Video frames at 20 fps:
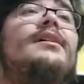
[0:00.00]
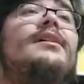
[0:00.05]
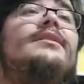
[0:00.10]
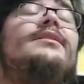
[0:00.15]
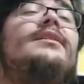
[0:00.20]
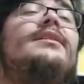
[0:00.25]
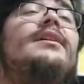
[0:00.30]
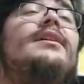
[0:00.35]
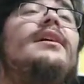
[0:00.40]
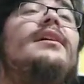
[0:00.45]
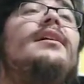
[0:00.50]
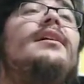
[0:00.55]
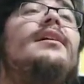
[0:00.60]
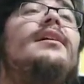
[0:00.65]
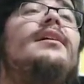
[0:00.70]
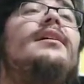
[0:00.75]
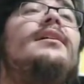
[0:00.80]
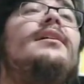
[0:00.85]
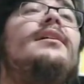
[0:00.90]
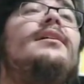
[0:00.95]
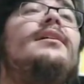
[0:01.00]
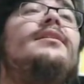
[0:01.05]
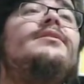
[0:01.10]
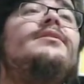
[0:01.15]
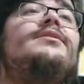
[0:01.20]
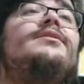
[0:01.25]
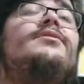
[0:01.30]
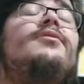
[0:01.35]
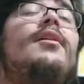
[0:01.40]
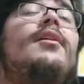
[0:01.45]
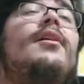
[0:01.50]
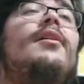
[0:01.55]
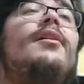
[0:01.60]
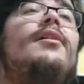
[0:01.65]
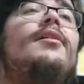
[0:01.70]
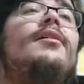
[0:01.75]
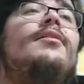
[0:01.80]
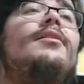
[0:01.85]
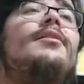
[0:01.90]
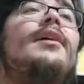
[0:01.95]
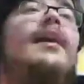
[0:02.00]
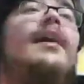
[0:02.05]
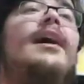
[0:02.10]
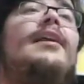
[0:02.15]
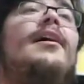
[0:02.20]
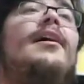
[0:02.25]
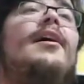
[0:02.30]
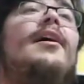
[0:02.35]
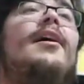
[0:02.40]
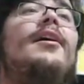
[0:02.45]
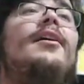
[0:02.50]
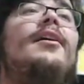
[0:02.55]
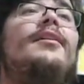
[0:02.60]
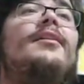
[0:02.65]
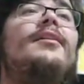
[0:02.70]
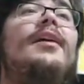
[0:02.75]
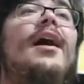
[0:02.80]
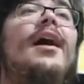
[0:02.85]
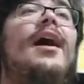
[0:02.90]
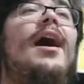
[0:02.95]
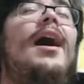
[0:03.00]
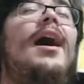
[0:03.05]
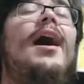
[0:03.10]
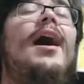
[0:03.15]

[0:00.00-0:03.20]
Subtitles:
stay strong and hold on.